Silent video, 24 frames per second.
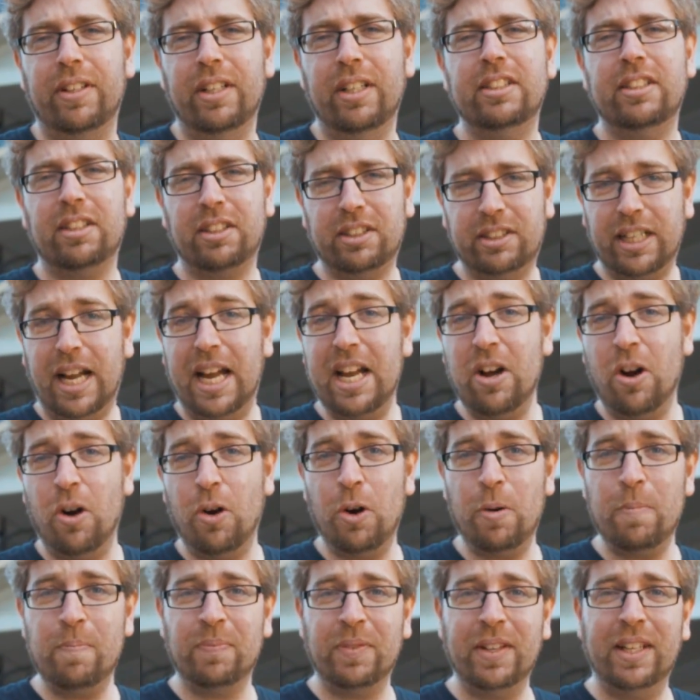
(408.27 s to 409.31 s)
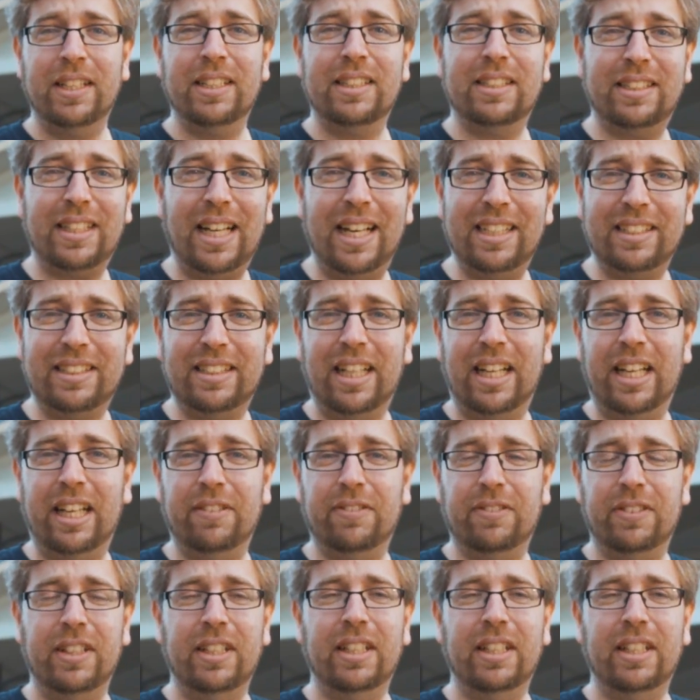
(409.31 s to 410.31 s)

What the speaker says: So stay home, stay safe,